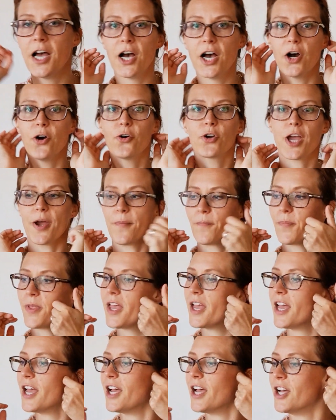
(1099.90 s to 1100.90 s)
Okay,
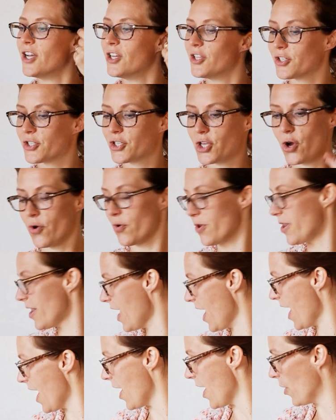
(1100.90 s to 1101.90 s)
so
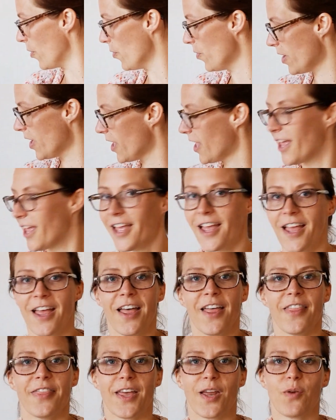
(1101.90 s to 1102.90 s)
now
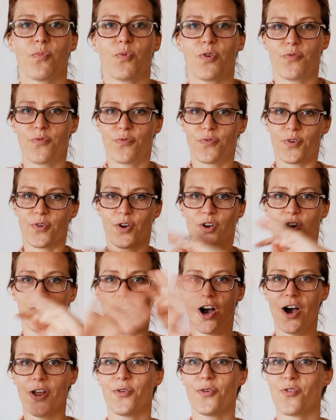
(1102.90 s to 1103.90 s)
that we've
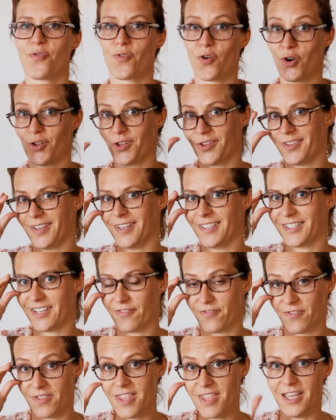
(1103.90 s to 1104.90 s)
gone over all the things I've
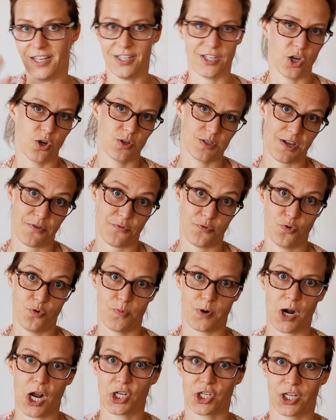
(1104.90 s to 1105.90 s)
knit, I also have new
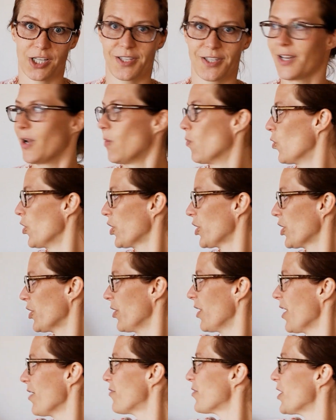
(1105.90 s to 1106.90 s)
projects that I'm working on.
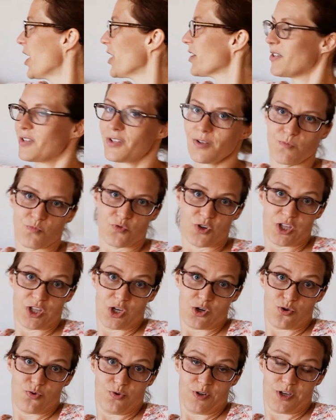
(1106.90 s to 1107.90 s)
I've gotten some really
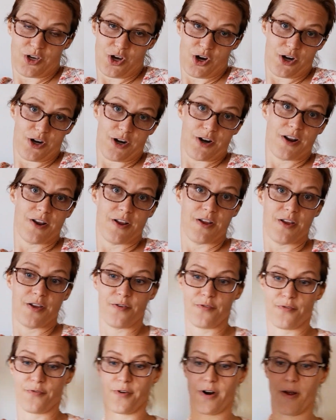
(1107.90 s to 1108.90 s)
cool yarn
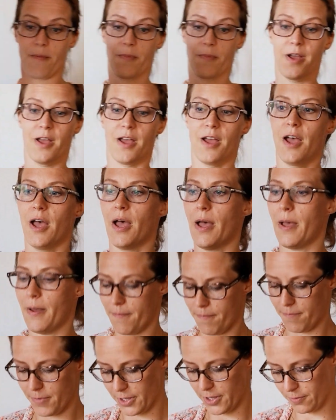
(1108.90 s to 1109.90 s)
from
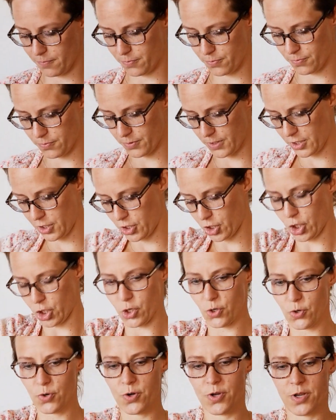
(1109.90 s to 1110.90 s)

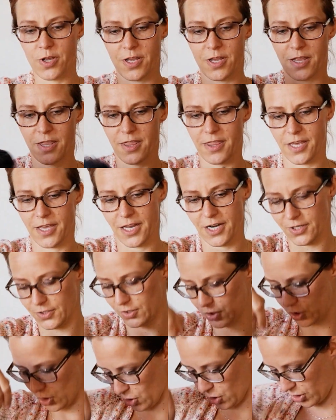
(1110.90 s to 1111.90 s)
Malabrigo that is
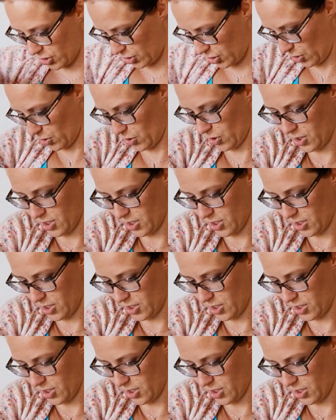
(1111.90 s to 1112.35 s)
going to